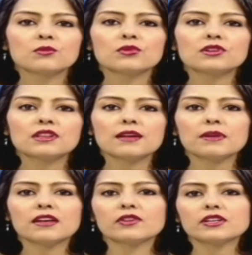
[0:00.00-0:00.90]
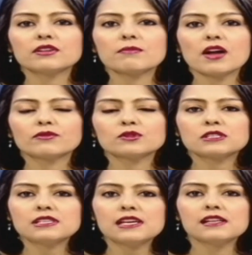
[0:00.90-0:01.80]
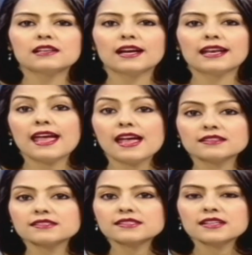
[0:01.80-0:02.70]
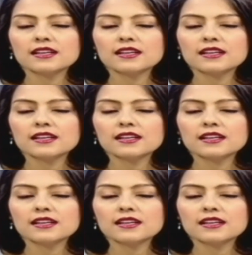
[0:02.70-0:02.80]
Wouldn't there be greater demand for steel and hence